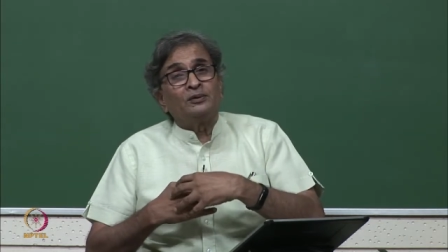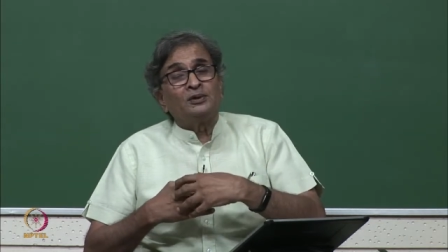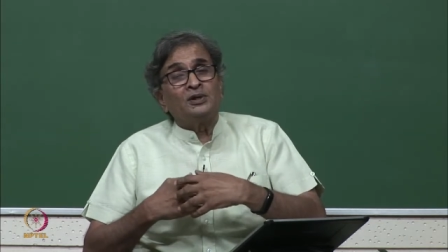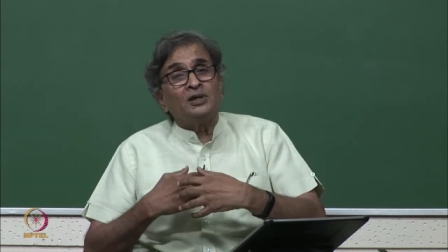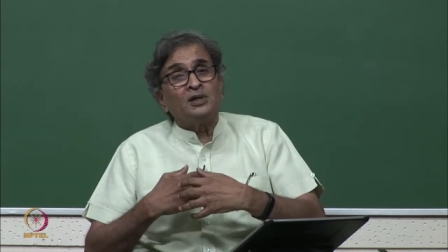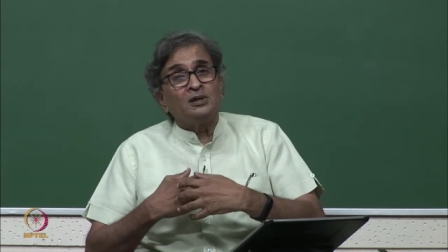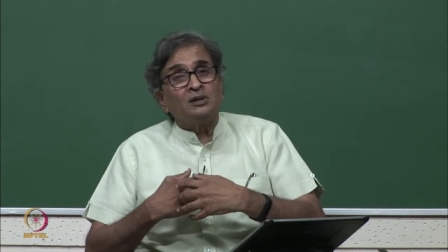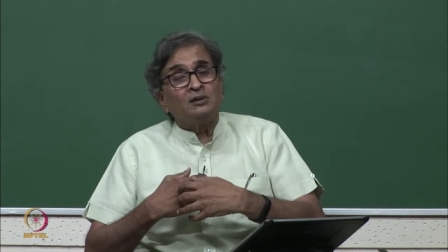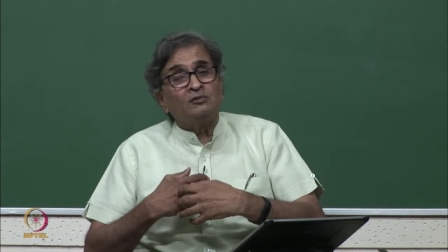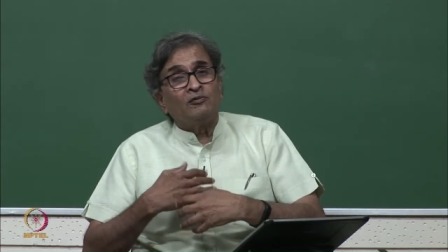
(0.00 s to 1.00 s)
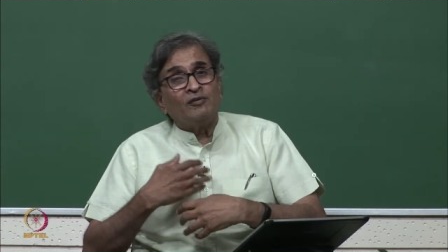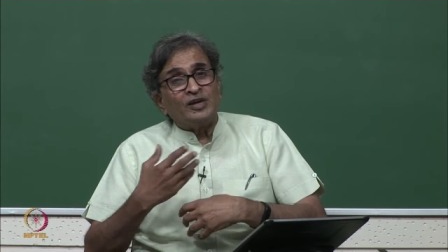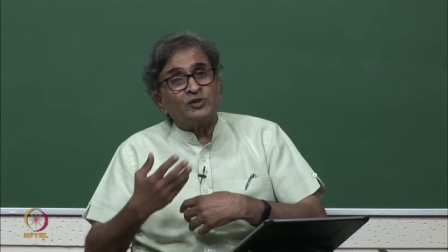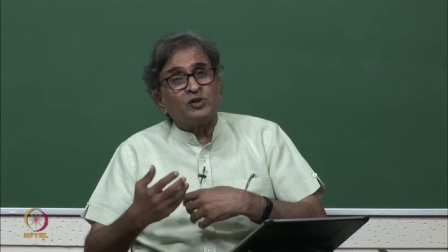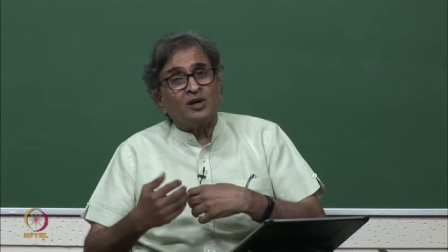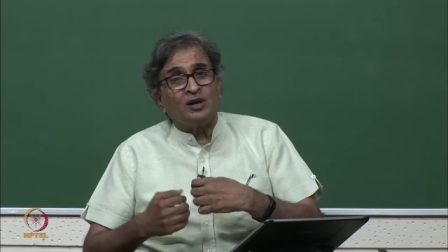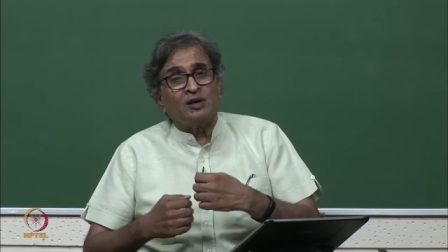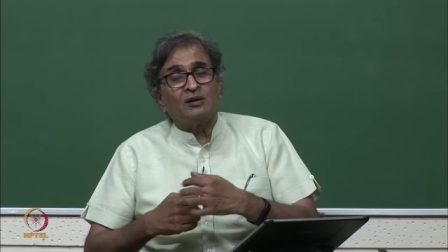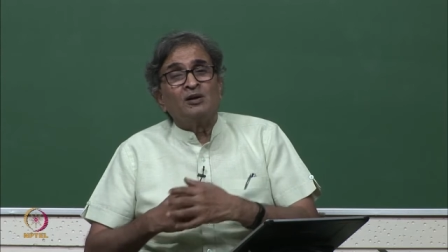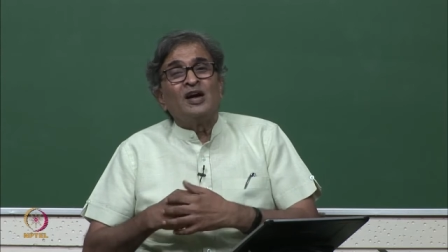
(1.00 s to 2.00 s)
the waste
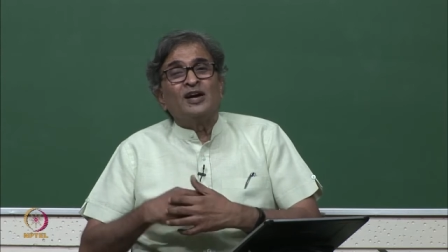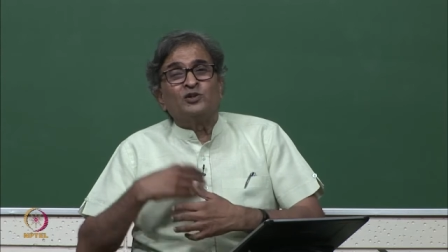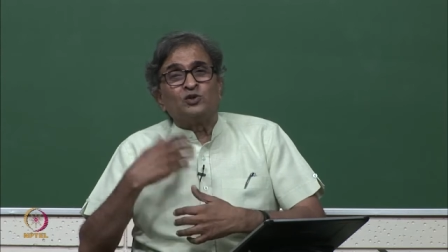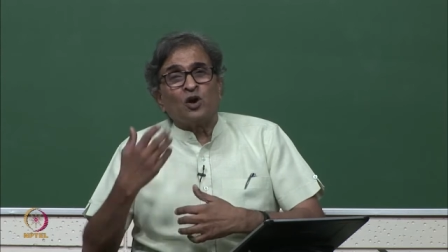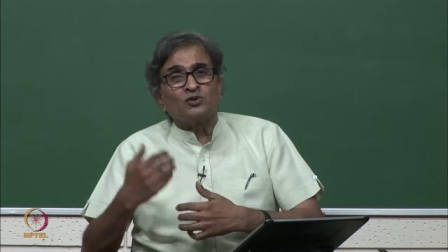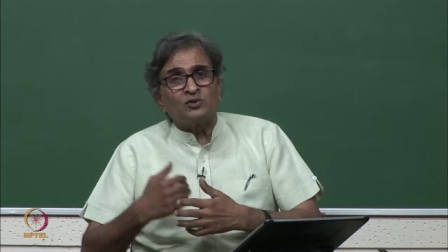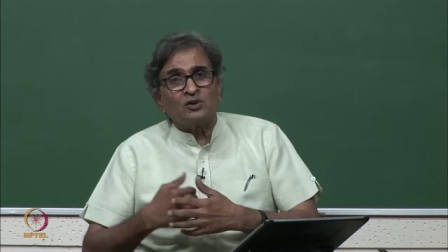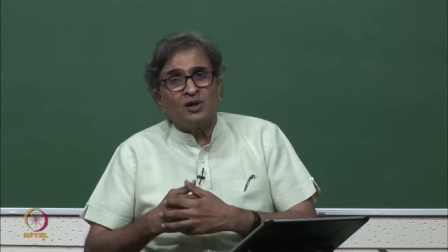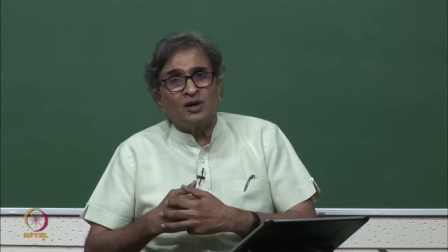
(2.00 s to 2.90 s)
air, exhaust